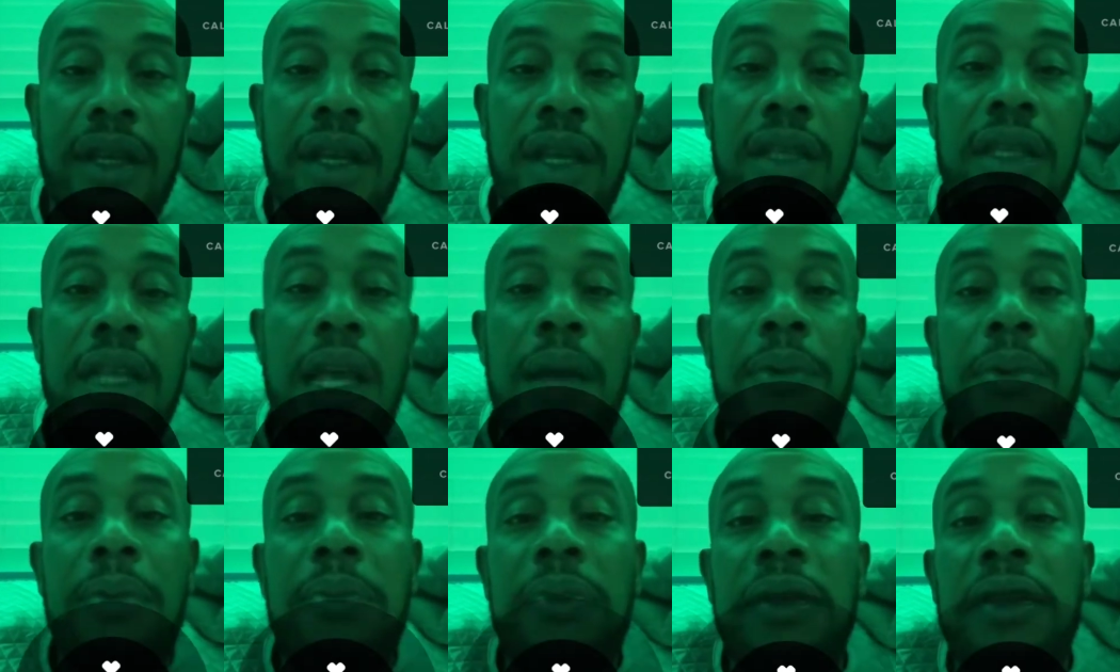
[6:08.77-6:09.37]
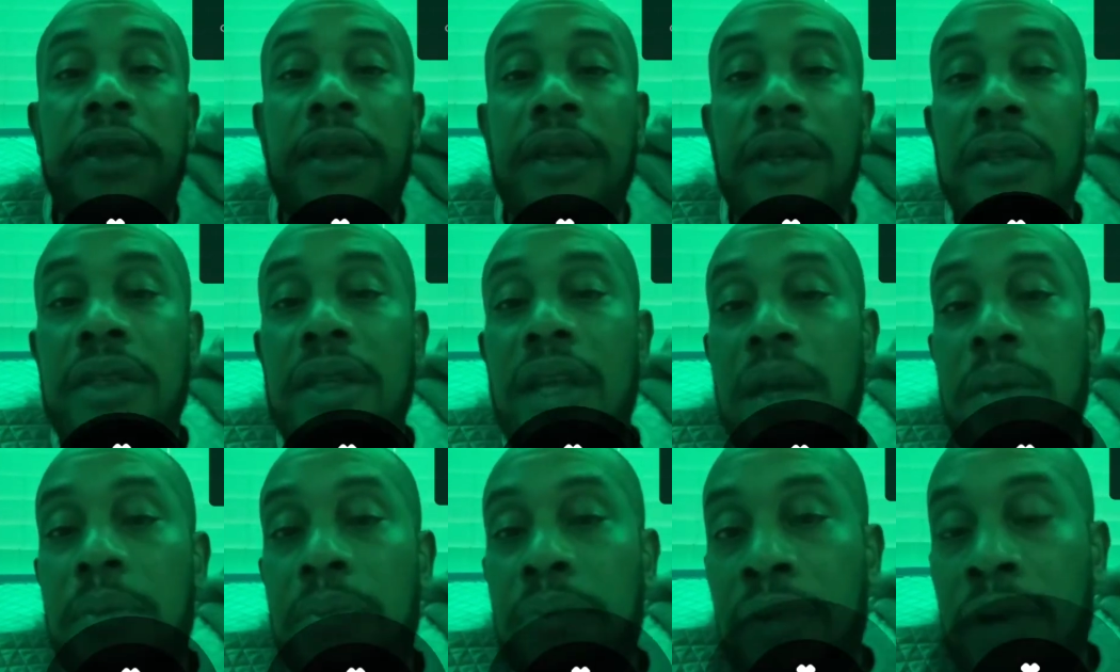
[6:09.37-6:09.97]
That would be things
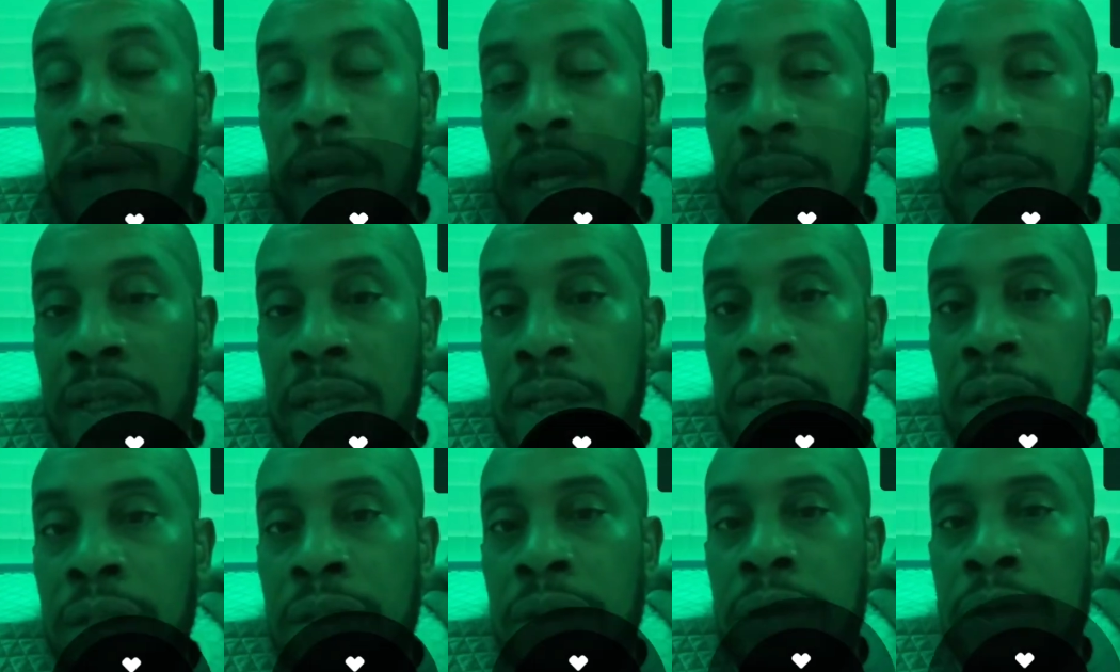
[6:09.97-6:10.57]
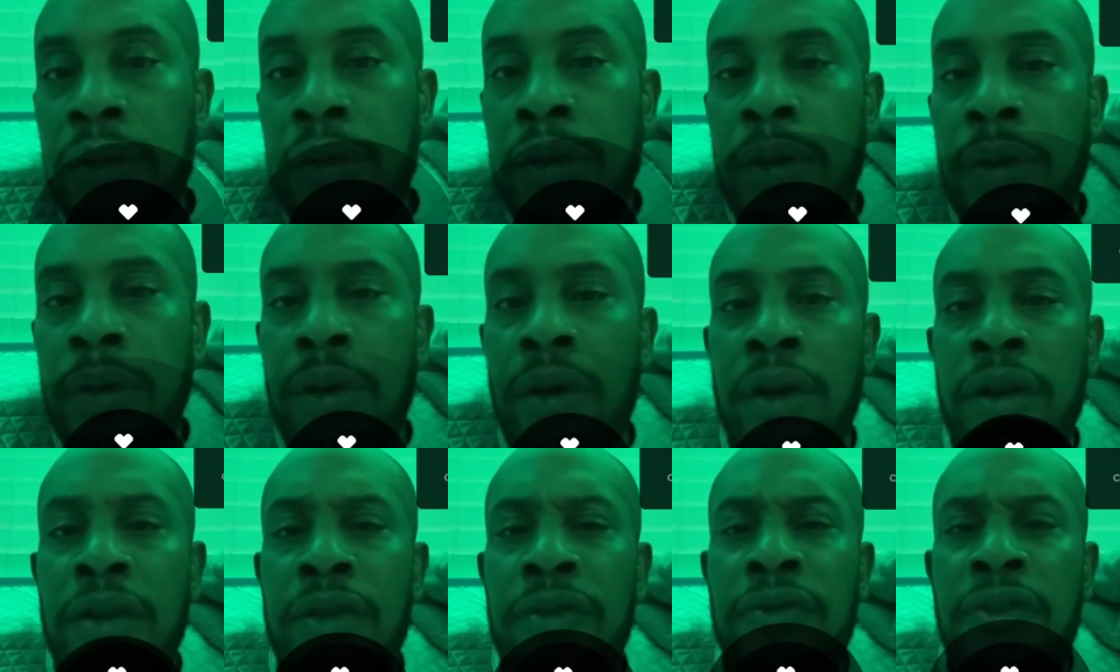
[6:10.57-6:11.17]
like brain tissue
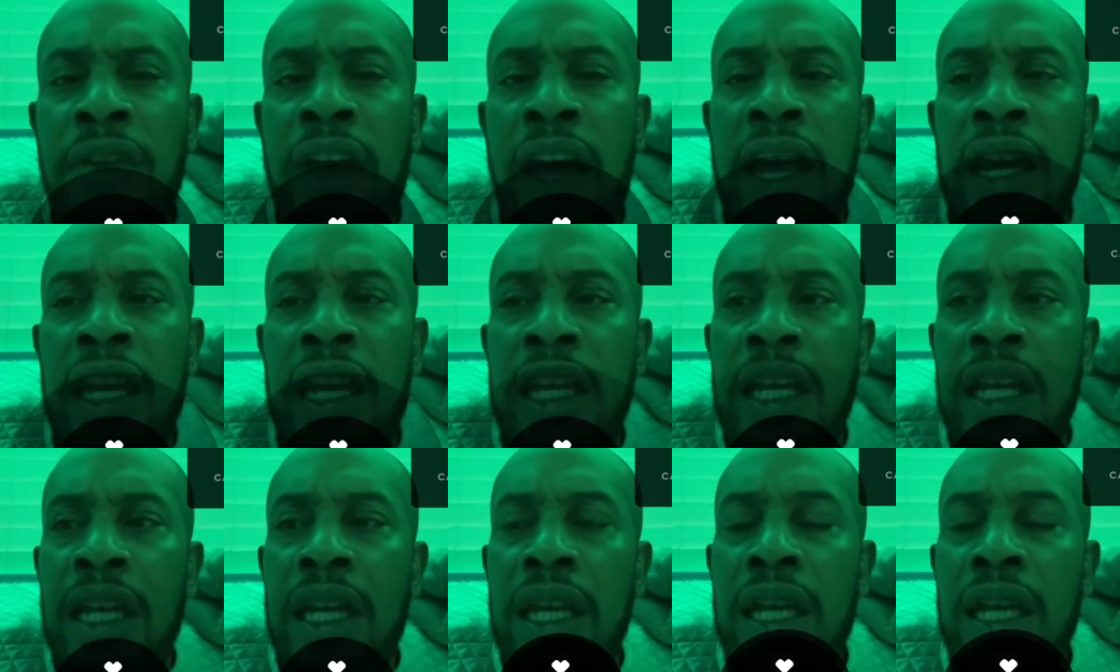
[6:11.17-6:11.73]
or a fatty